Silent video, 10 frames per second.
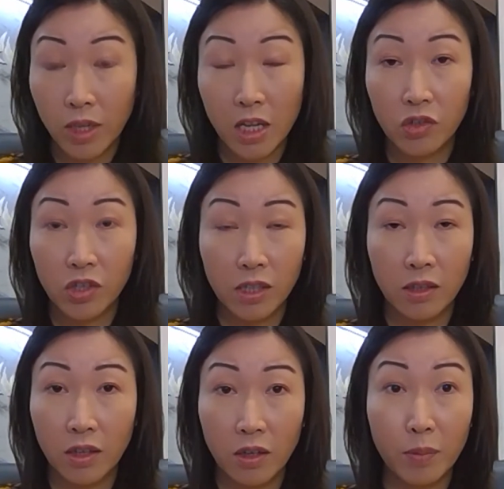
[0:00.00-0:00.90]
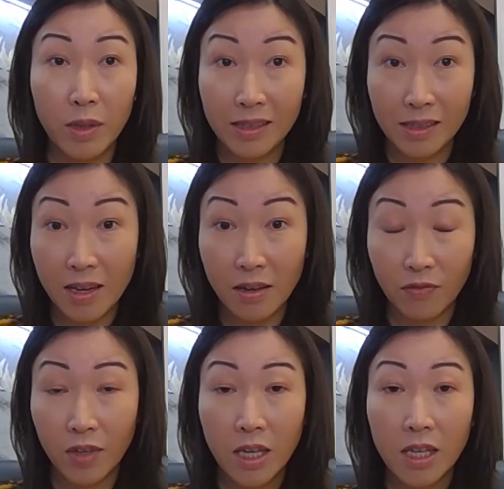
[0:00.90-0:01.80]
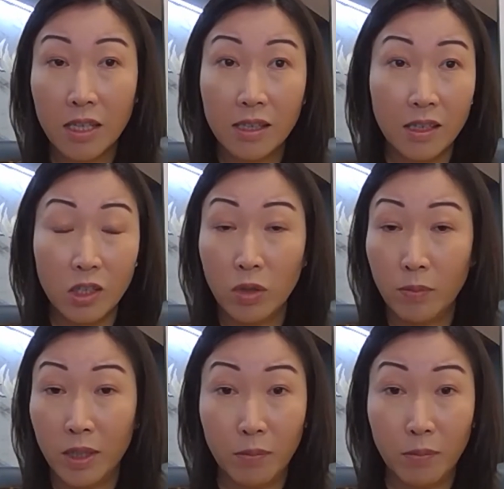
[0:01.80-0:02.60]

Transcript: estrogen therapy safe in such women?